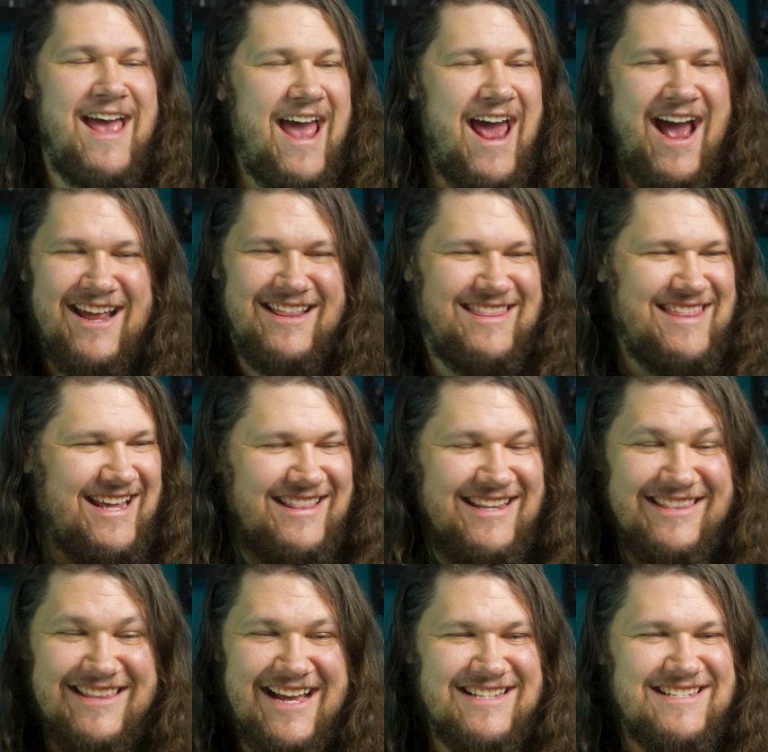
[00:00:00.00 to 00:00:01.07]
I think
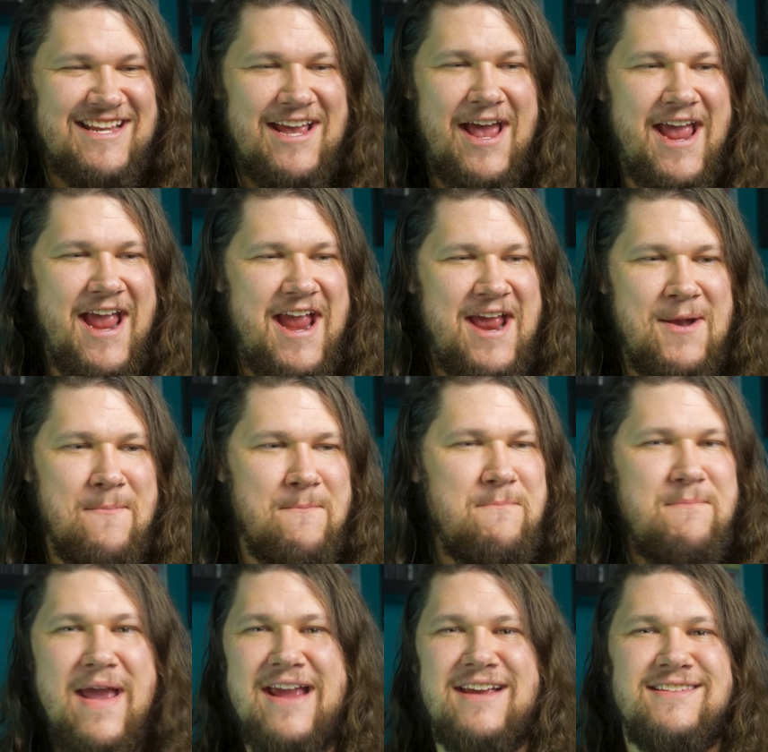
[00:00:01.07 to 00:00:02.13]
that that's an
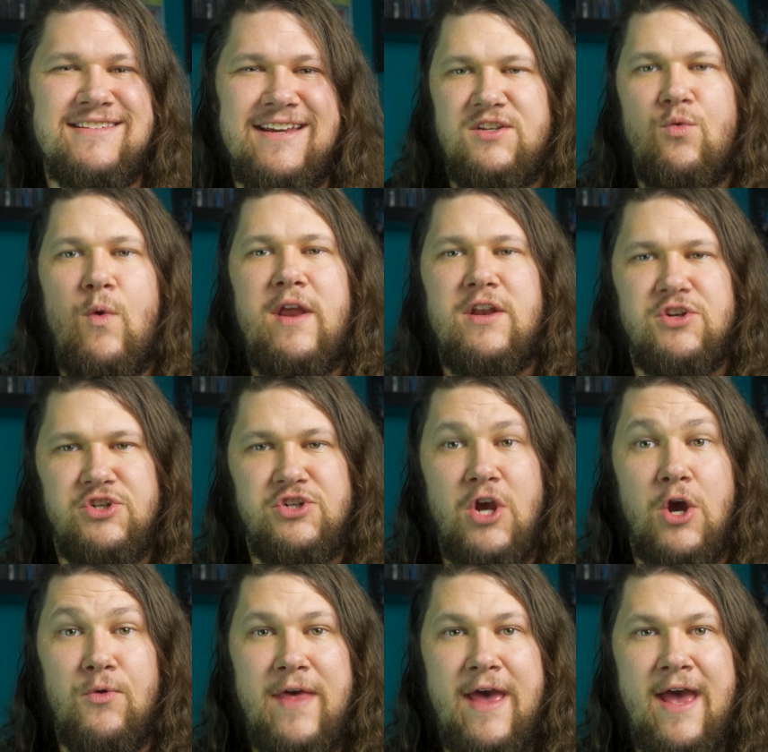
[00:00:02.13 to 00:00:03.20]
amazing way to
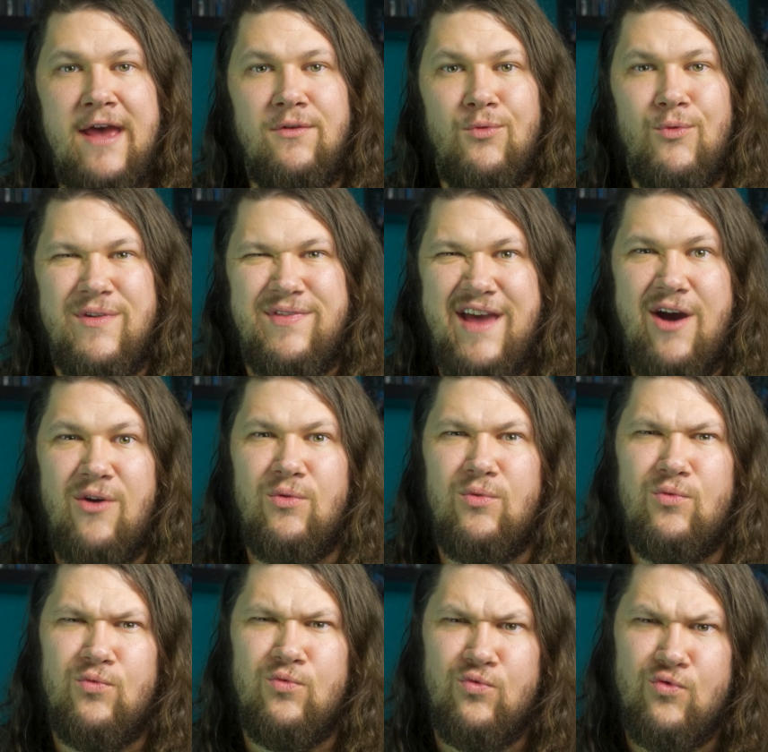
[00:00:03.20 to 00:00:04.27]
show that without
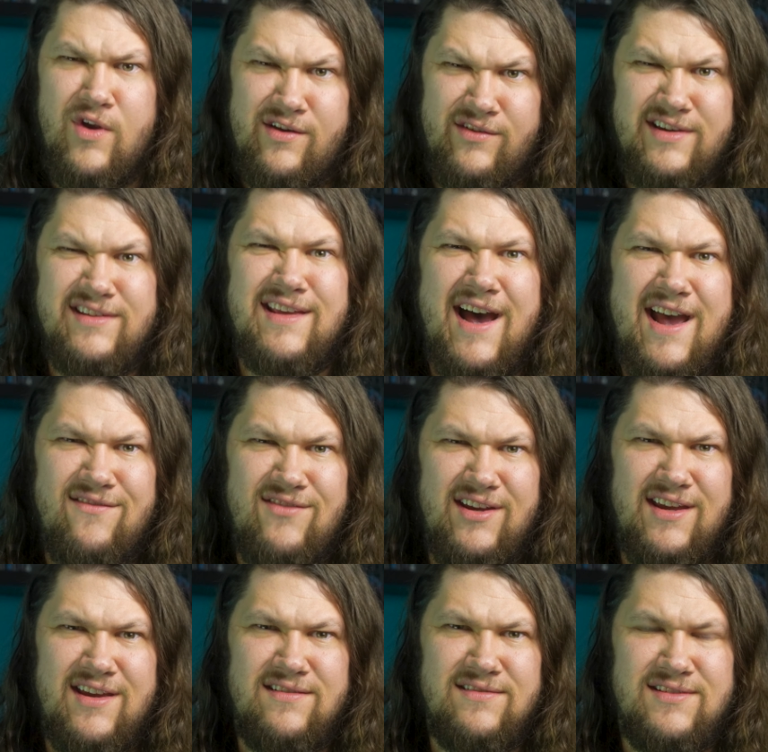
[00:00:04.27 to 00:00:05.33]
really
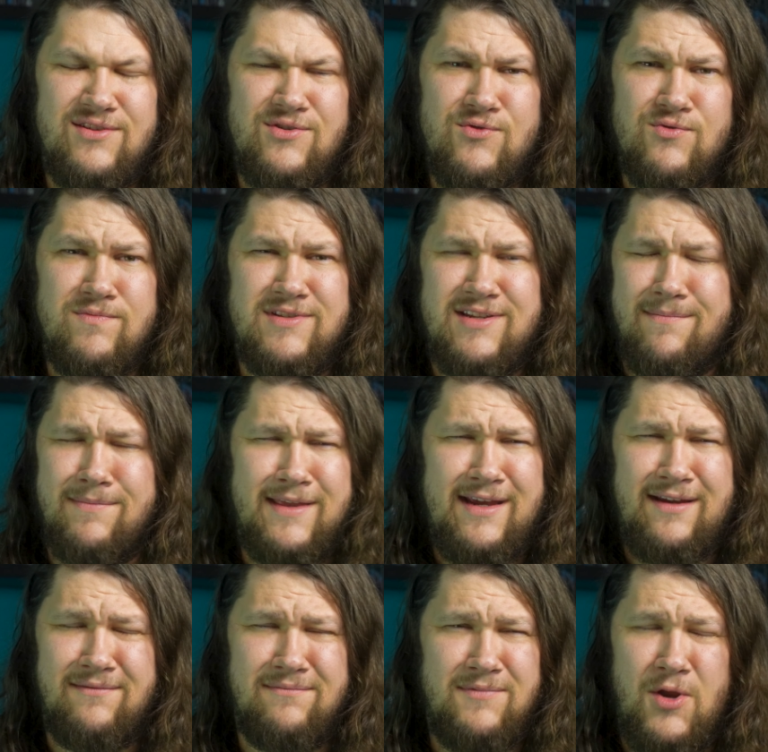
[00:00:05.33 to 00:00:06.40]
diving into
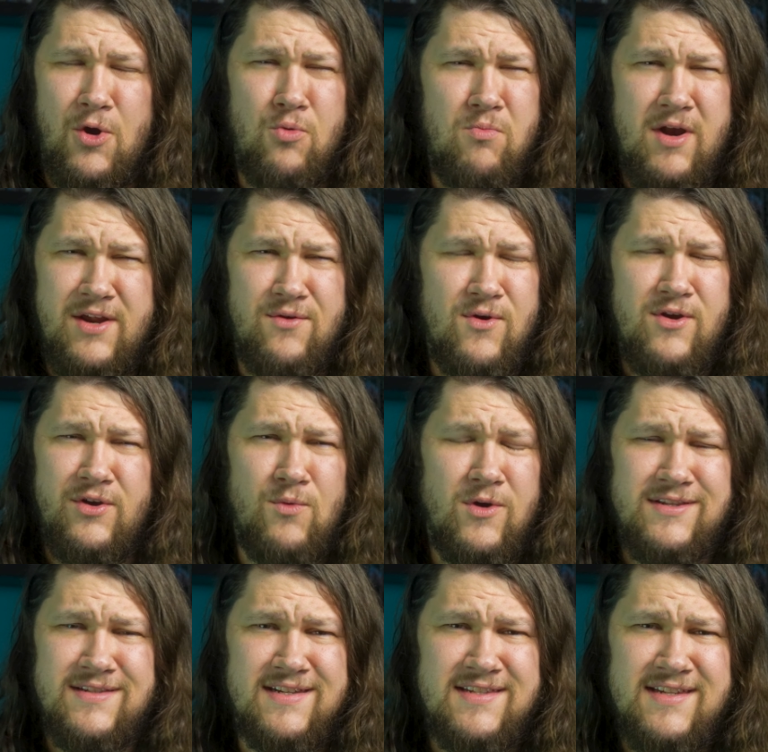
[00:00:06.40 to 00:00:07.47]
something nobody really
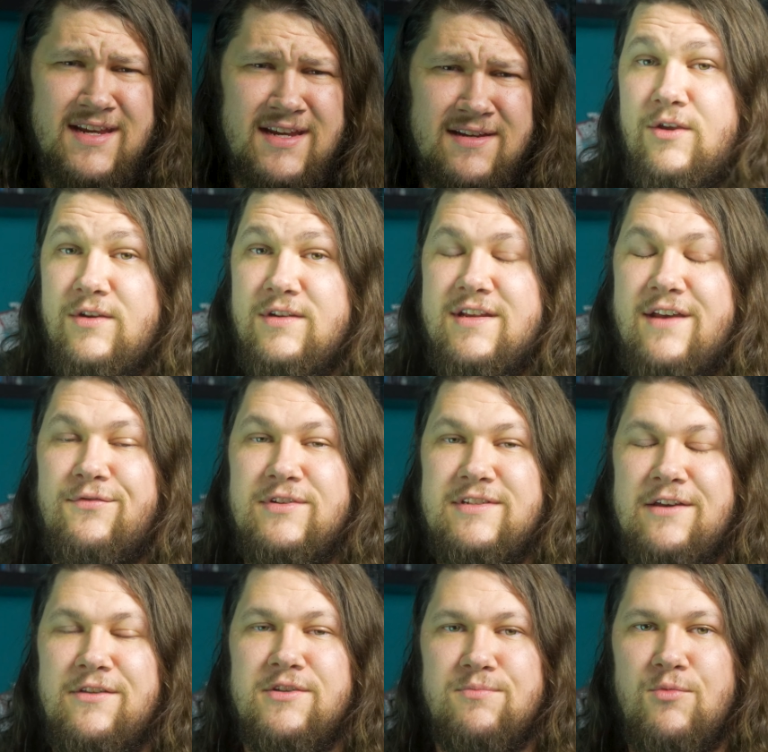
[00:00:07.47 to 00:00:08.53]
wants to see. You can definitely
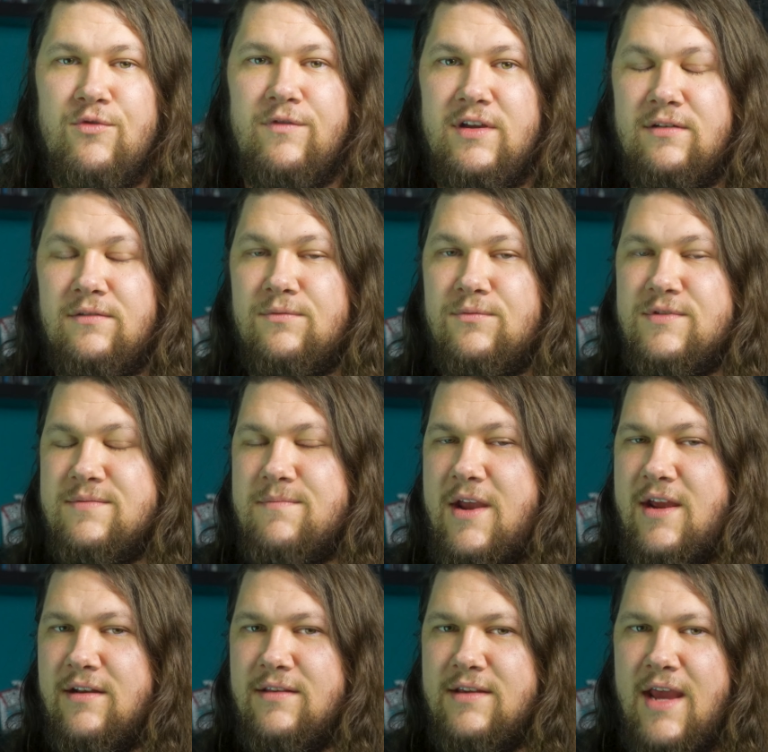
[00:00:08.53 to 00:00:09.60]
tell this movie was
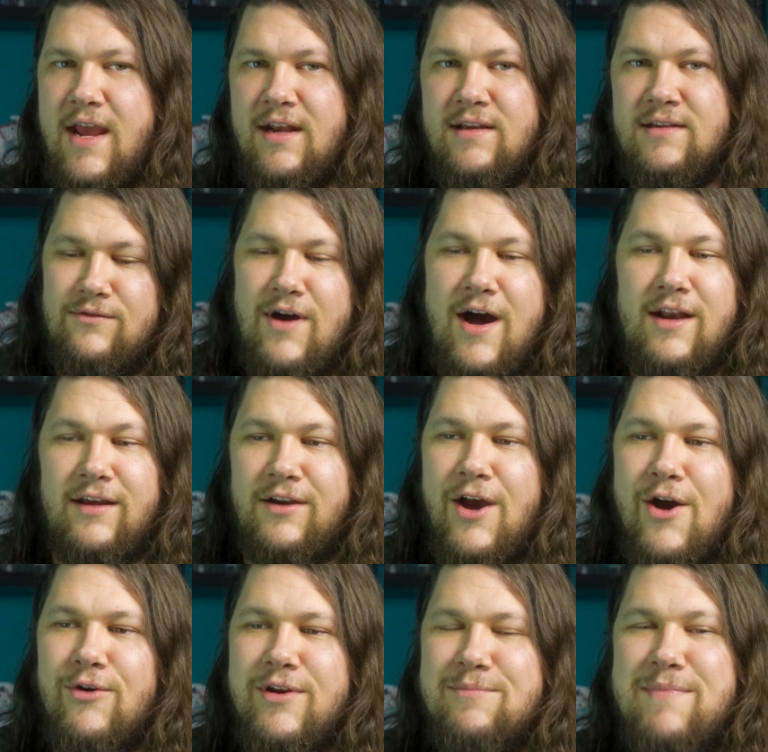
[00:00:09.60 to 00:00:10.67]
made in the 80s. A lot of
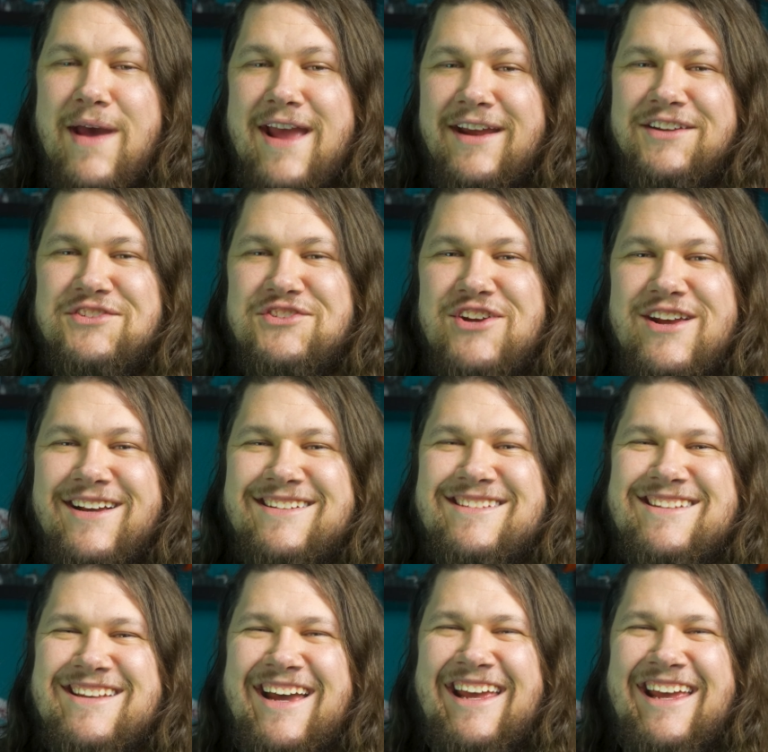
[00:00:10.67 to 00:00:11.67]
Conan banging chicks,